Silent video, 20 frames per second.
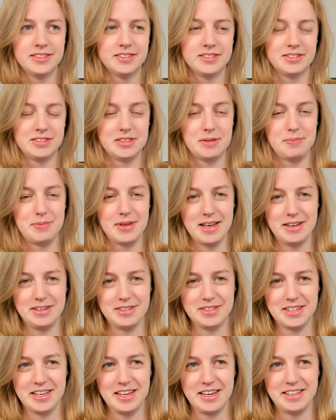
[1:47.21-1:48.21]
Somebody
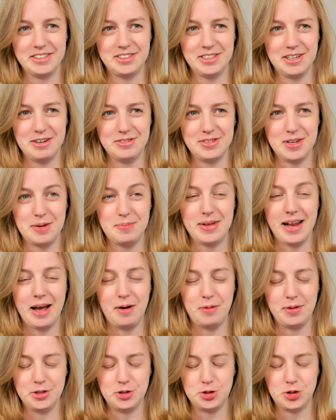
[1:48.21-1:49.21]
else can get the shelves up and I
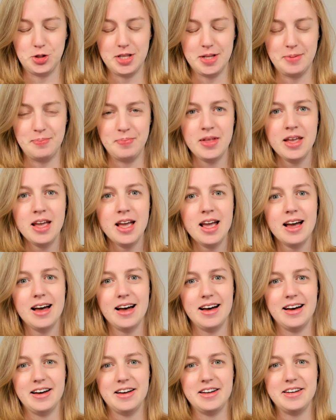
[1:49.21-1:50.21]
will enjoy them
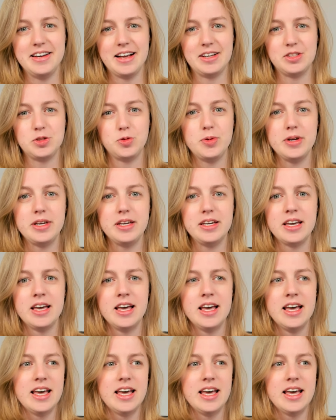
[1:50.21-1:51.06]
next week.